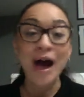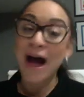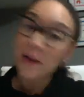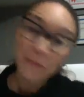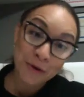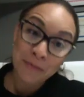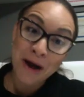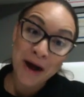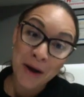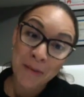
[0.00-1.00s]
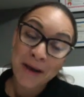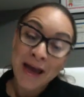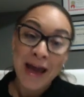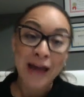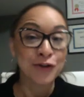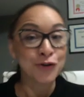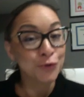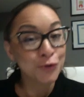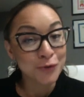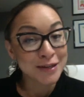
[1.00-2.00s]
I'm your mom and you
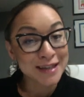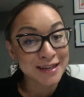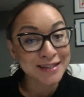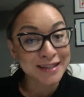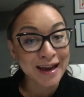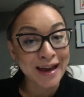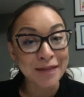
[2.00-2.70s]
do as I say.